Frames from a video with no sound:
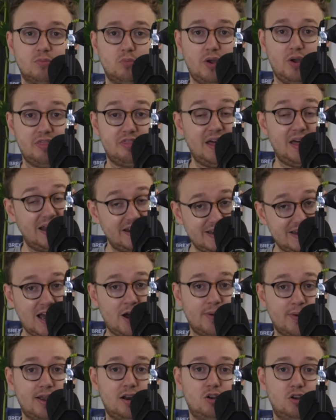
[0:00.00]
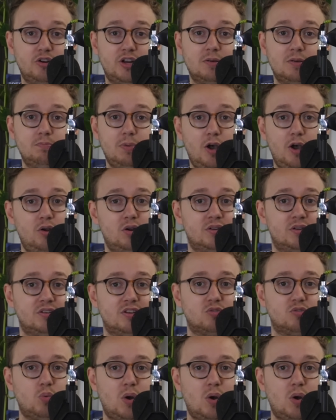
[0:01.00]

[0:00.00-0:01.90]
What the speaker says: with that now including Poland as